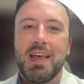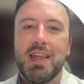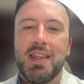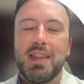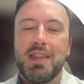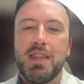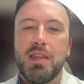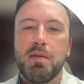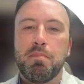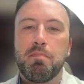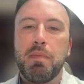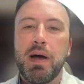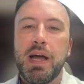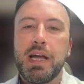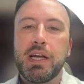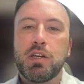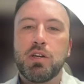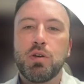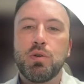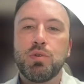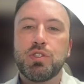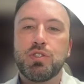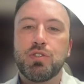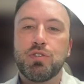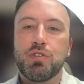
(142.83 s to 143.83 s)
The
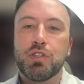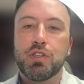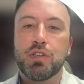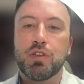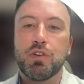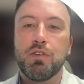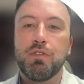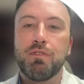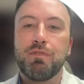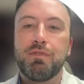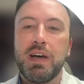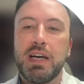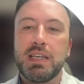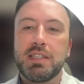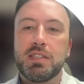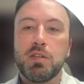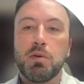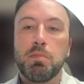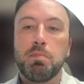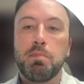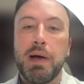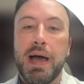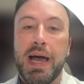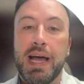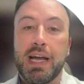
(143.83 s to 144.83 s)
microsurgical
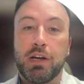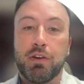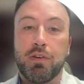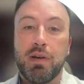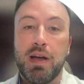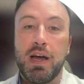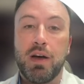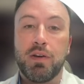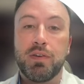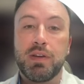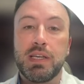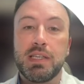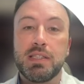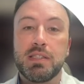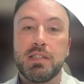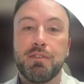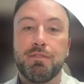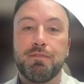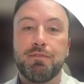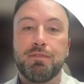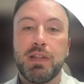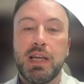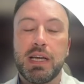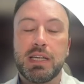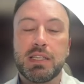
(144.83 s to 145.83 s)
vessel background is a
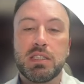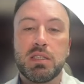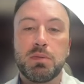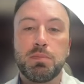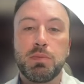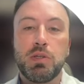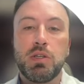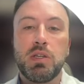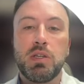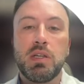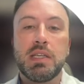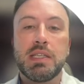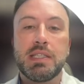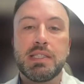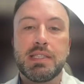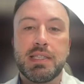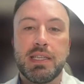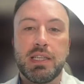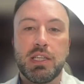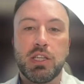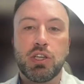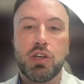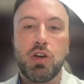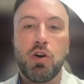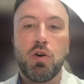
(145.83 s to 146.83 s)
flexible
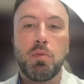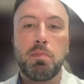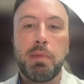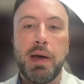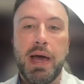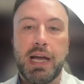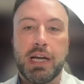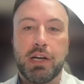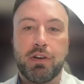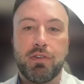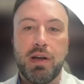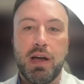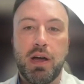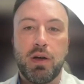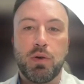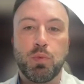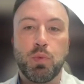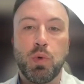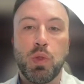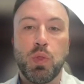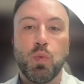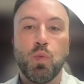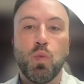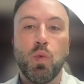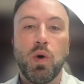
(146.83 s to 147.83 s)
silicone background
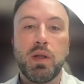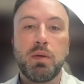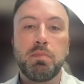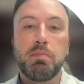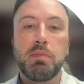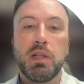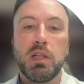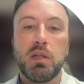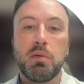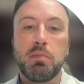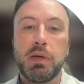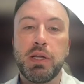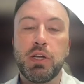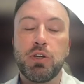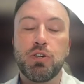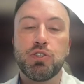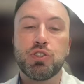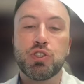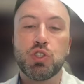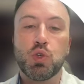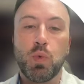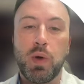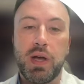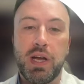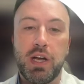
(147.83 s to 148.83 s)
with 1 mm
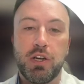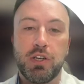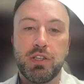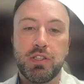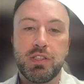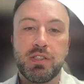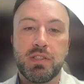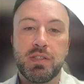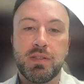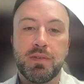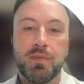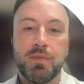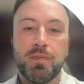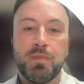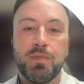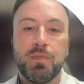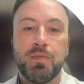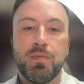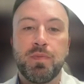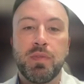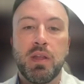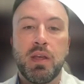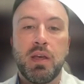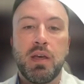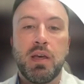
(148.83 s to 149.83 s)
squares.
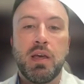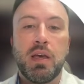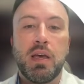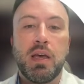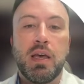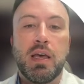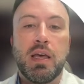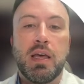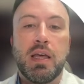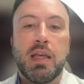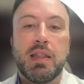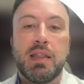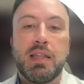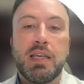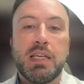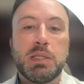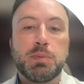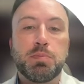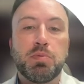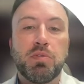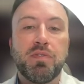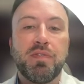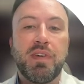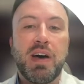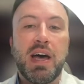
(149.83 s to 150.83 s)

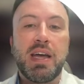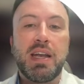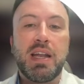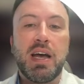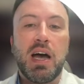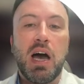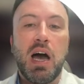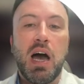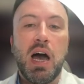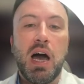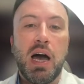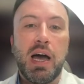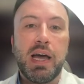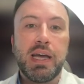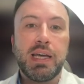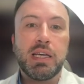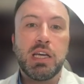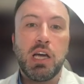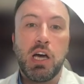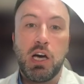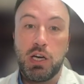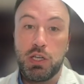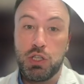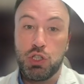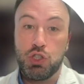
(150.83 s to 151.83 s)
These provide a high
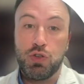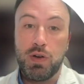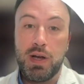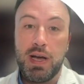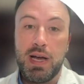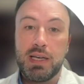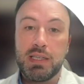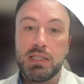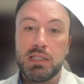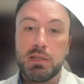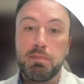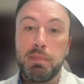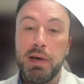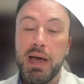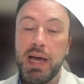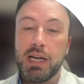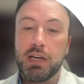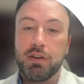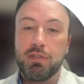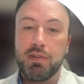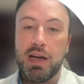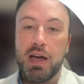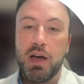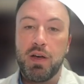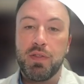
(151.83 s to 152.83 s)
contrast
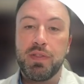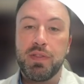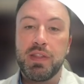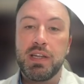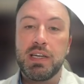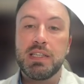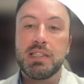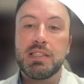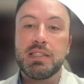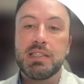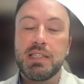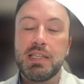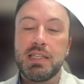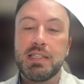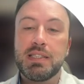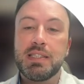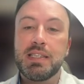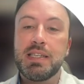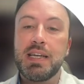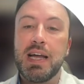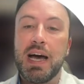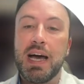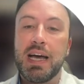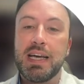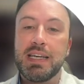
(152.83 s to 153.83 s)
background that assists
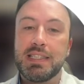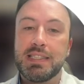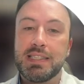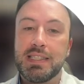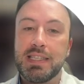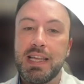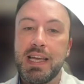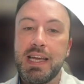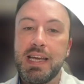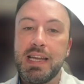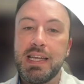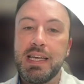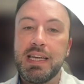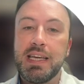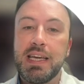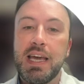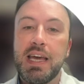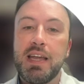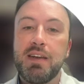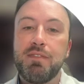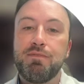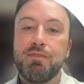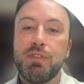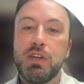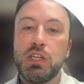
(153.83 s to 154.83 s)
in isolating
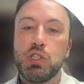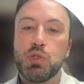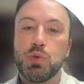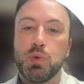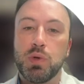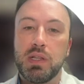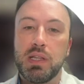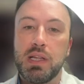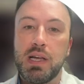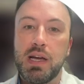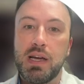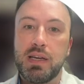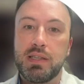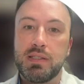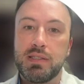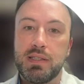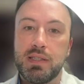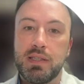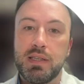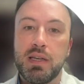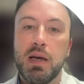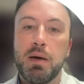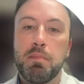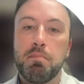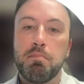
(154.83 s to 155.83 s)
and
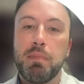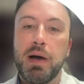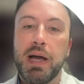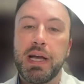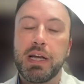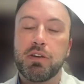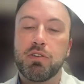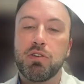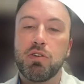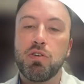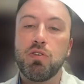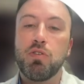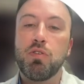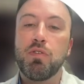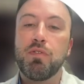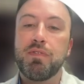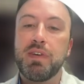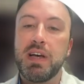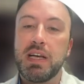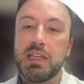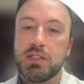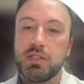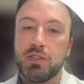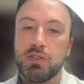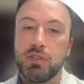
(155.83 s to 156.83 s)
visualizing
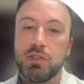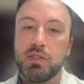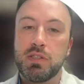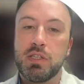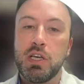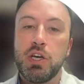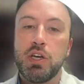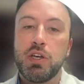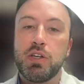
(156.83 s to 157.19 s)
microvessels